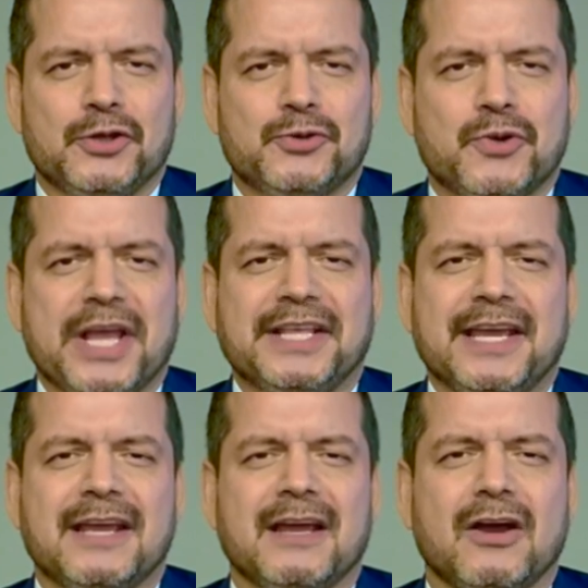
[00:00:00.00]

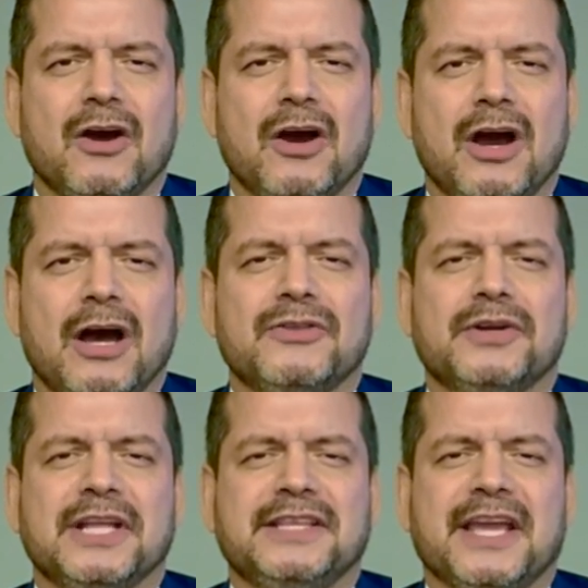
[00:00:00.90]
trading under
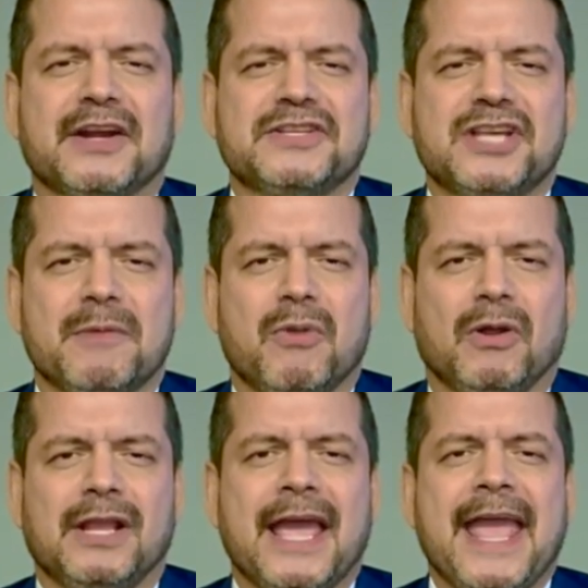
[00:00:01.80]
the ticker
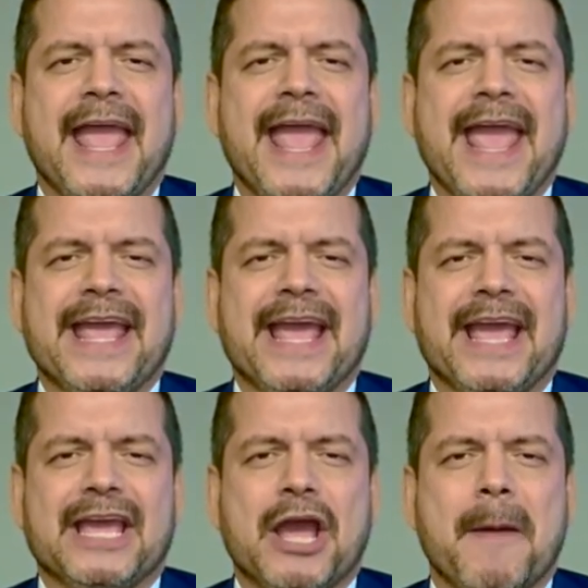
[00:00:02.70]
symbol
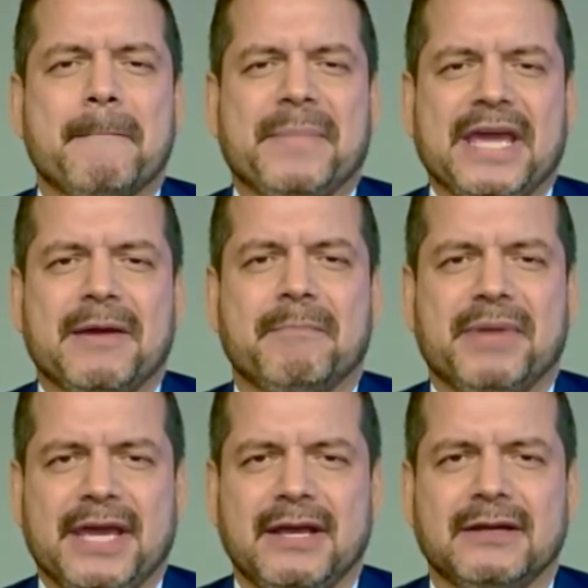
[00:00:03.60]

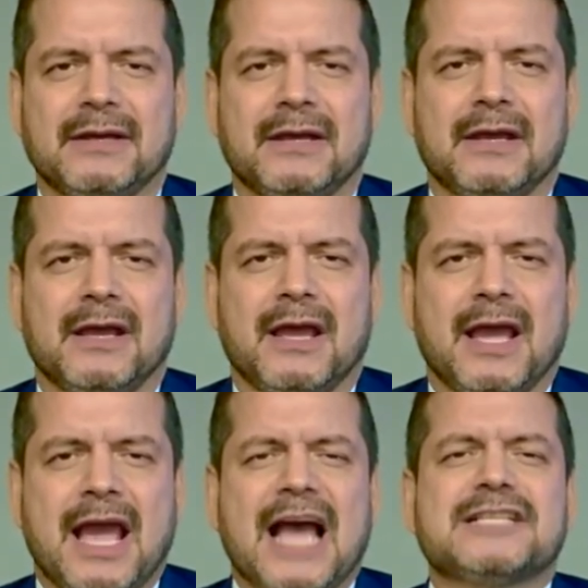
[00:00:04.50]
AABB.
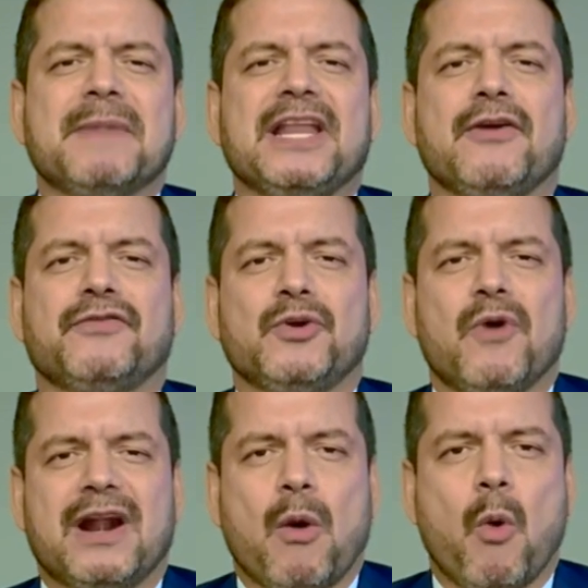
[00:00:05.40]
As many of you
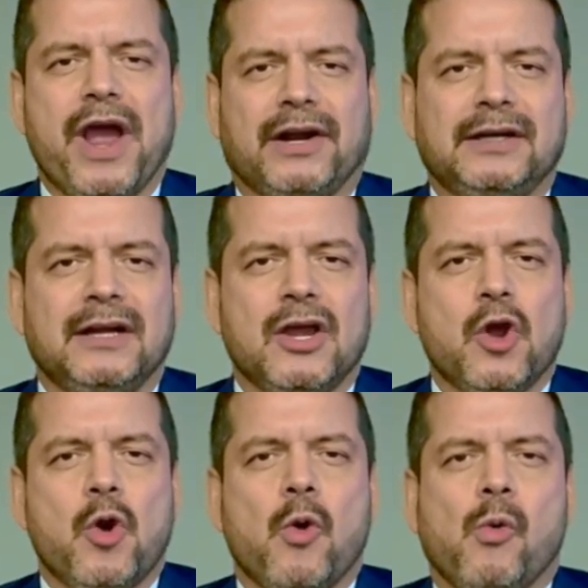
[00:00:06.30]
are aware,
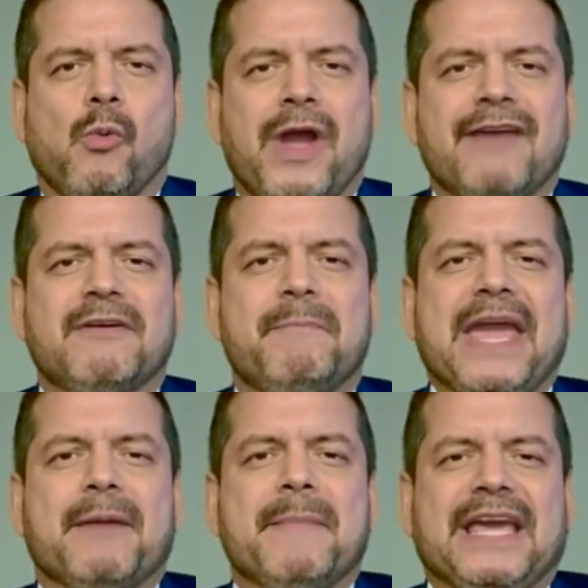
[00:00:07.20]
we have a
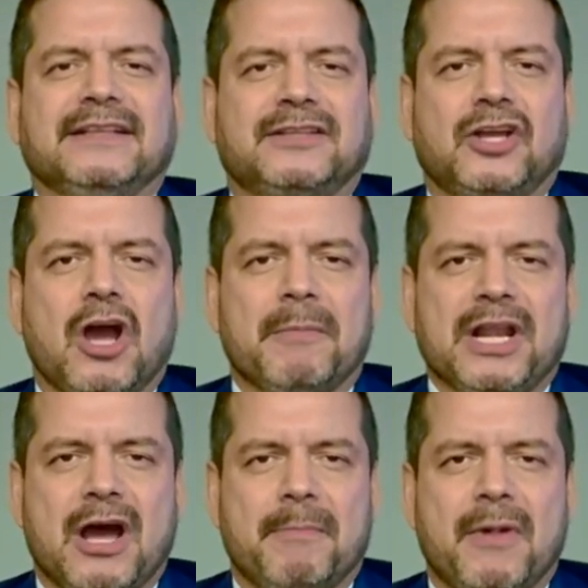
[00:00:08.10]
big mint
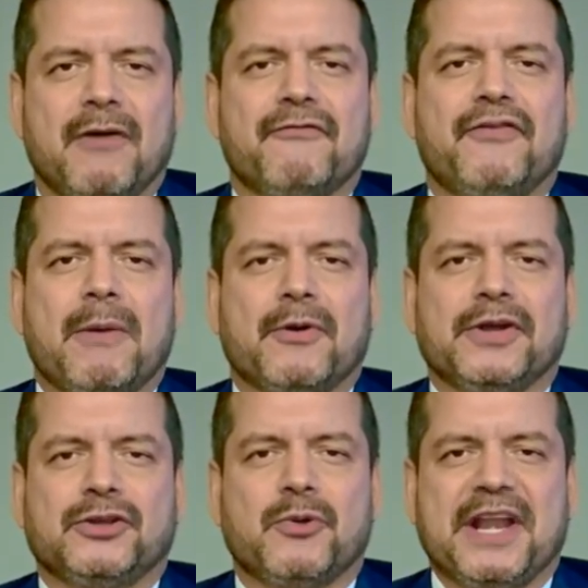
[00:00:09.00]
coming up on
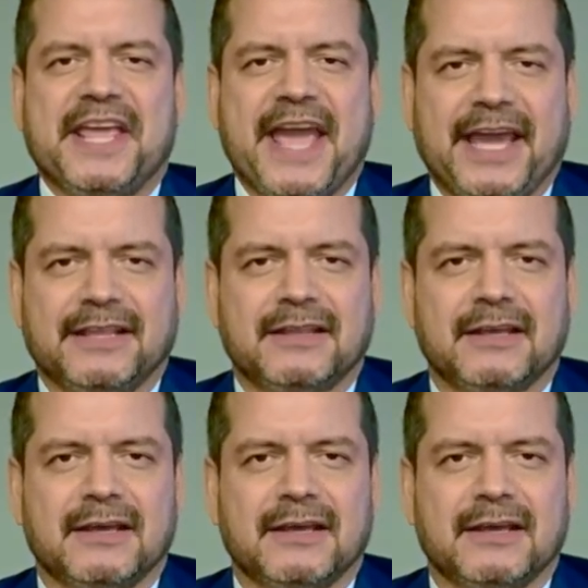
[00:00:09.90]
February 28th